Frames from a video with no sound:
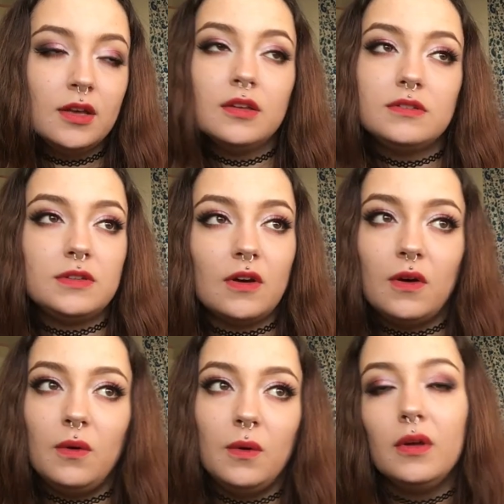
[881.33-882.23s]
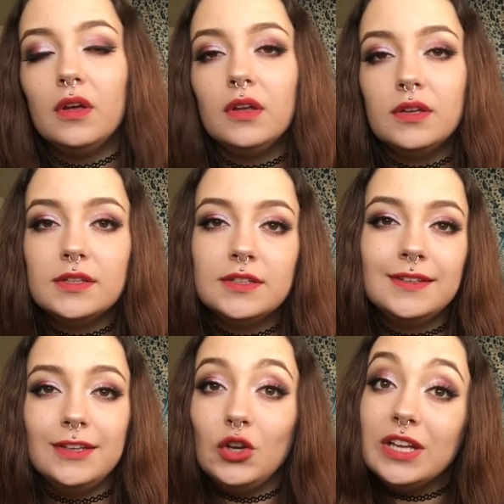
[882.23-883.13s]
So
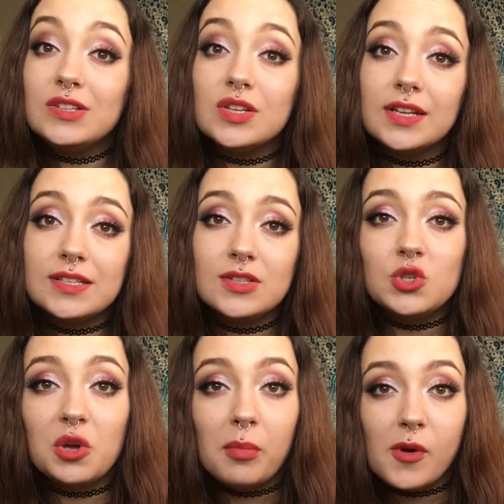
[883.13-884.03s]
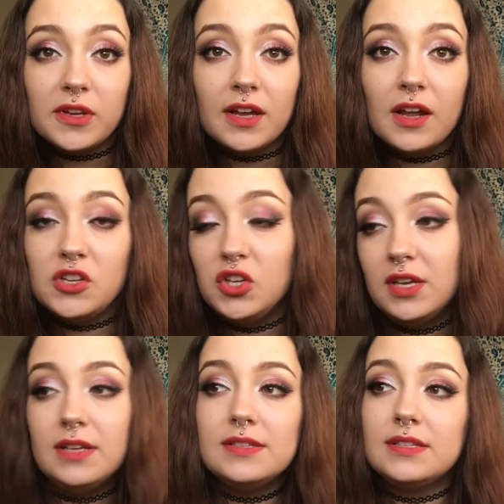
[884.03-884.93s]
you need to listen to your body, and you
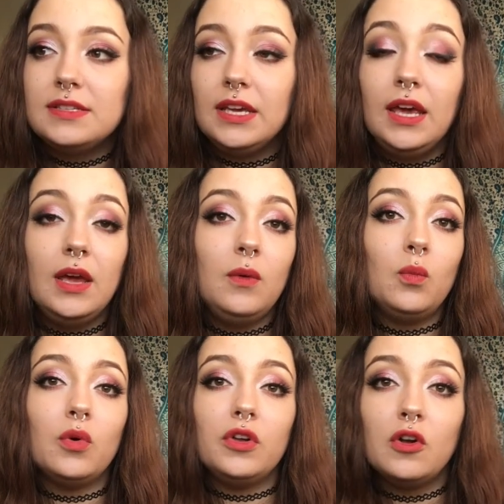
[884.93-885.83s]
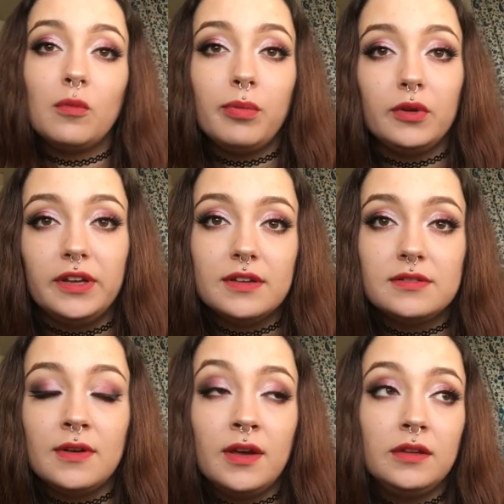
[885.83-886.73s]
need to see what your body is
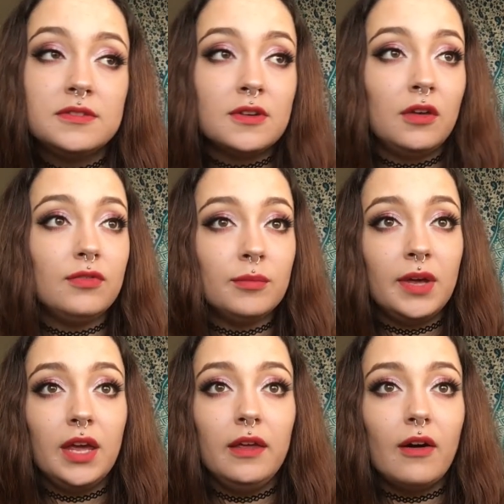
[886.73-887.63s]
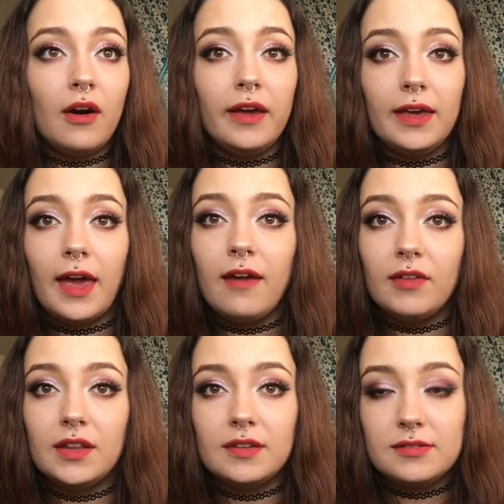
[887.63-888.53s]
like. So for me, I gave
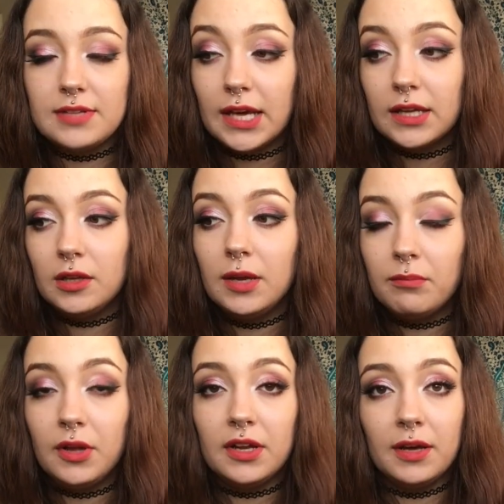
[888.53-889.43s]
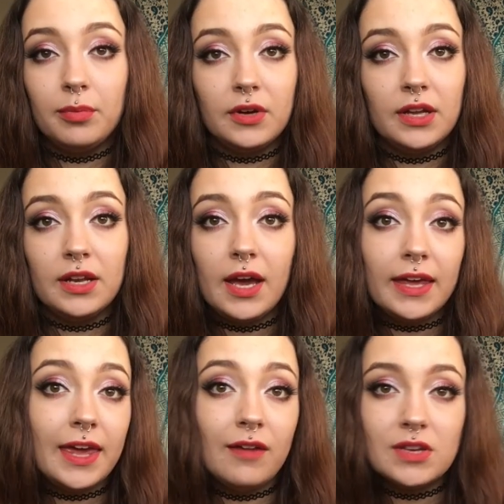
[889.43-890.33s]
it, the second implant I put in, I
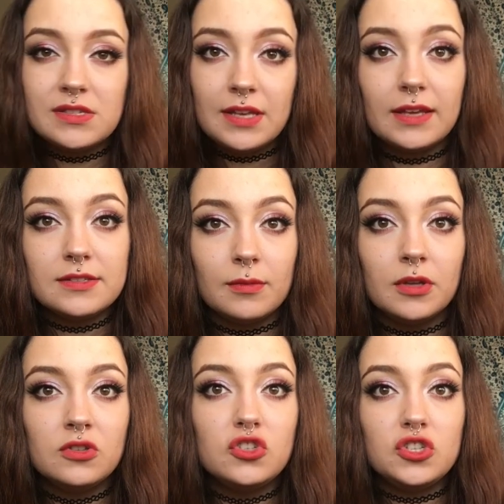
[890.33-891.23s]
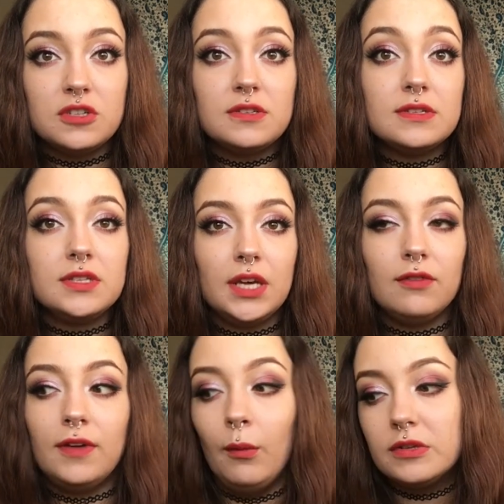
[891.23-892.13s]
gave it 6 months just to see if
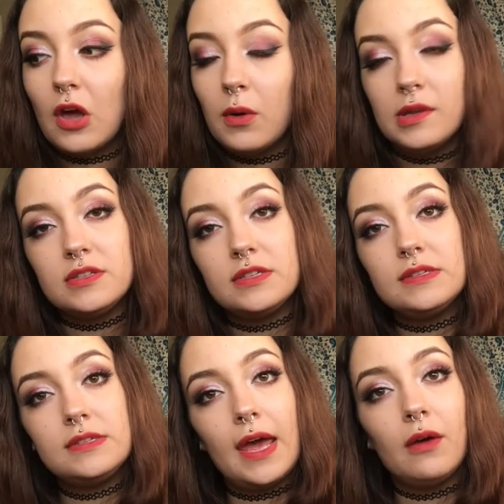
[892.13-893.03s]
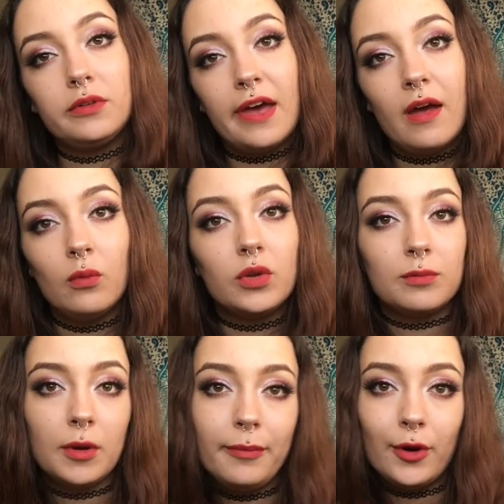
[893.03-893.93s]
it was going to settle down with
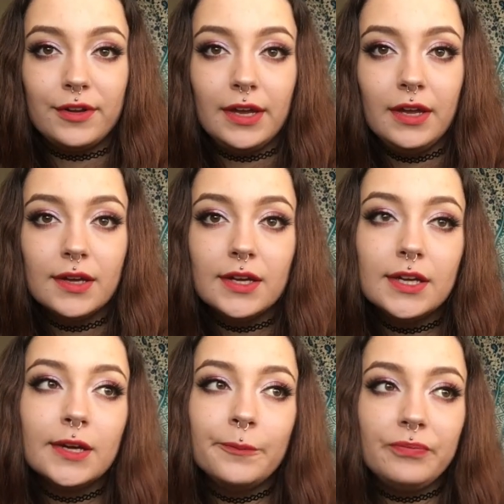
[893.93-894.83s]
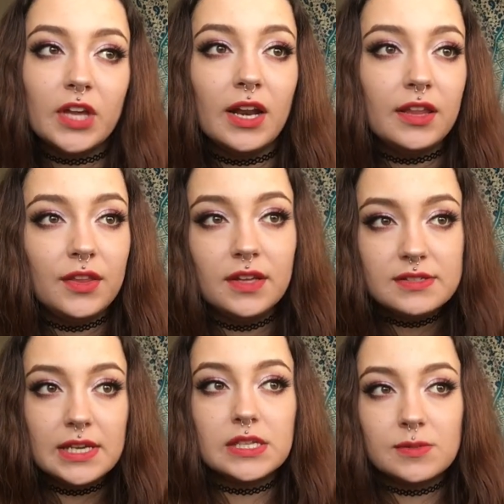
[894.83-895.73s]
my body, and I think
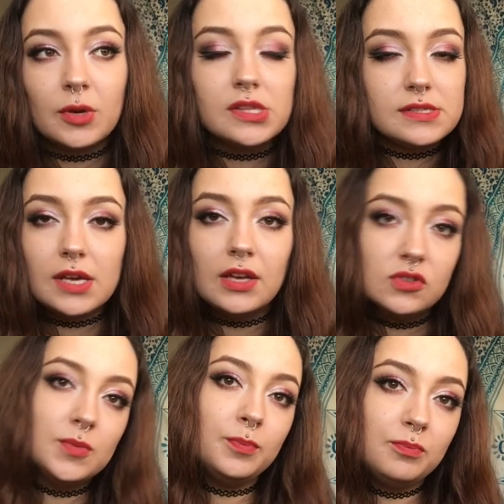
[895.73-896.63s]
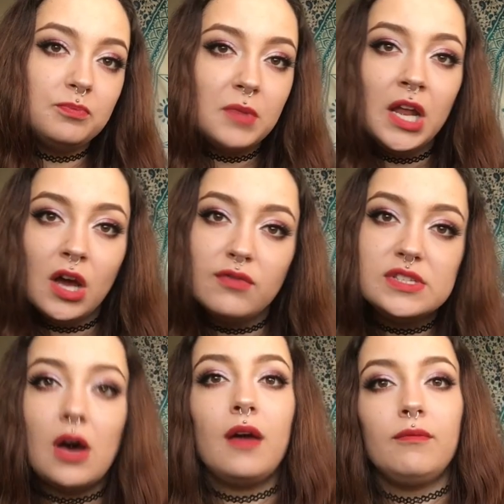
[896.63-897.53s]
6 months is enough
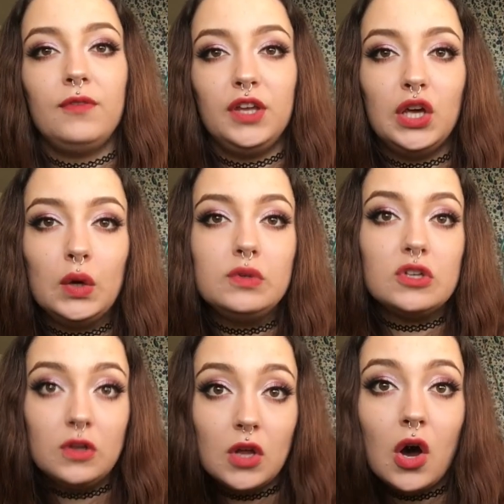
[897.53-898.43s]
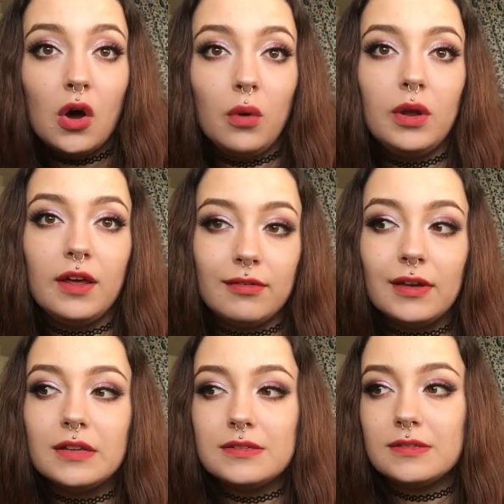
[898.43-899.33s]
time for you to know if
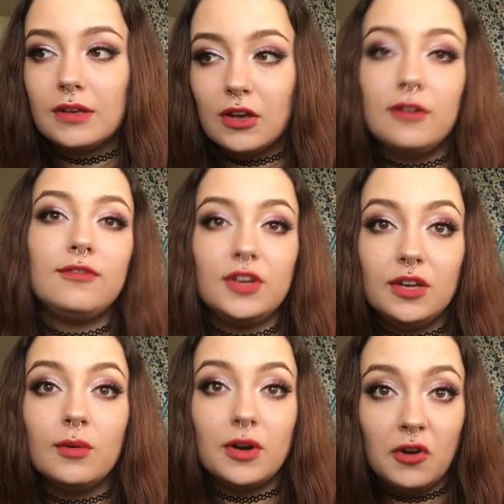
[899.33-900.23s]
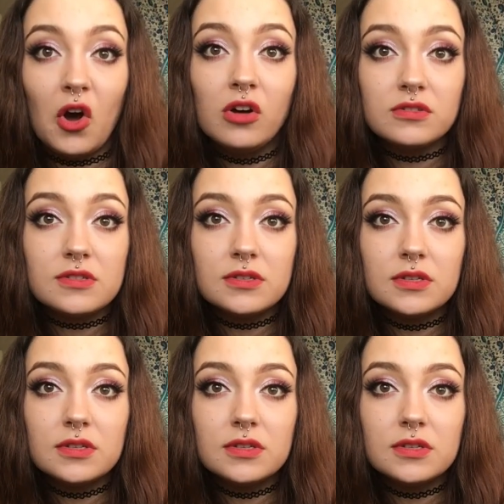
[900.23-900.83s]
it's good for you or not.